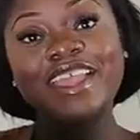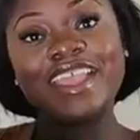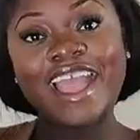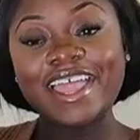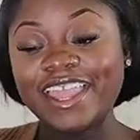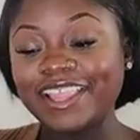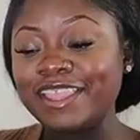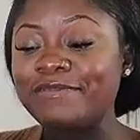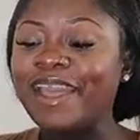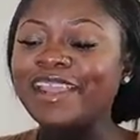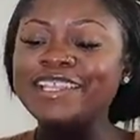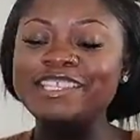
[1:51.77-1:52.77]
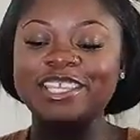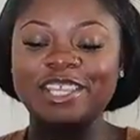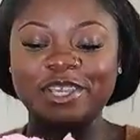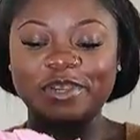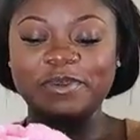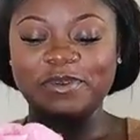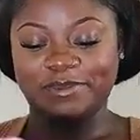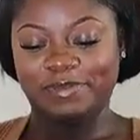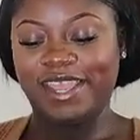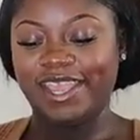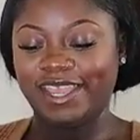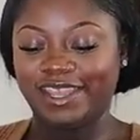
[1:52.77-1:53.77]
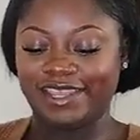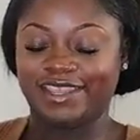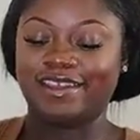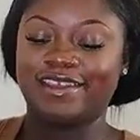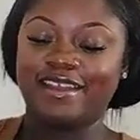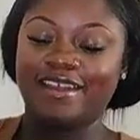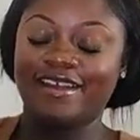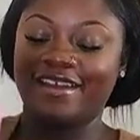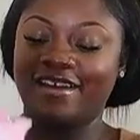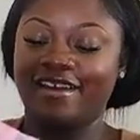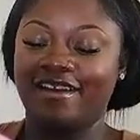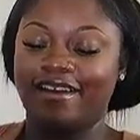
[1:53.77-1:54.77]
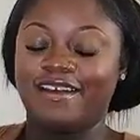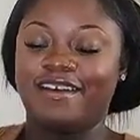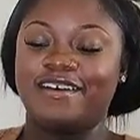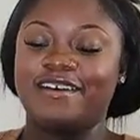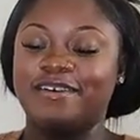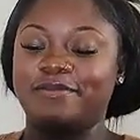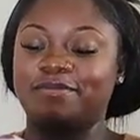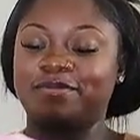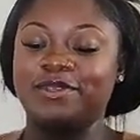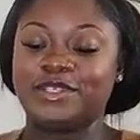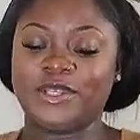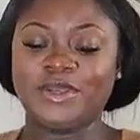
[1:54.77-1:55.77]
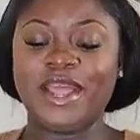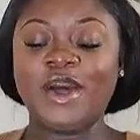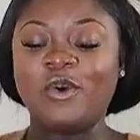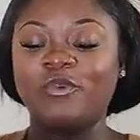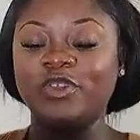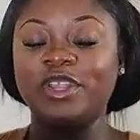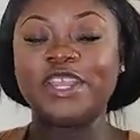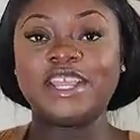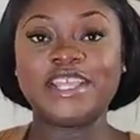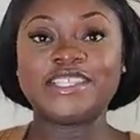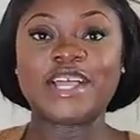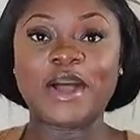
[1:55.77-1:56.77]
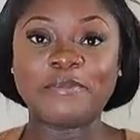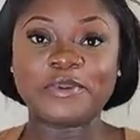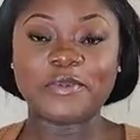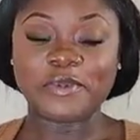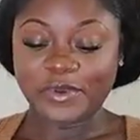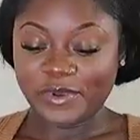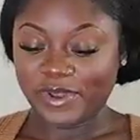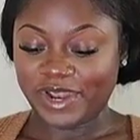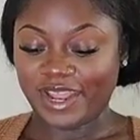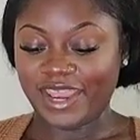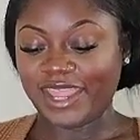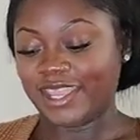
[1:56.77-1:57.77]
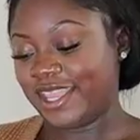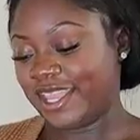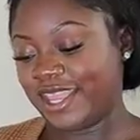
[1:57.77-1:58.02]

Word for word: yeah, I like them and it's cute, pink. Um, so yeah, hopefully it's comfortable and I like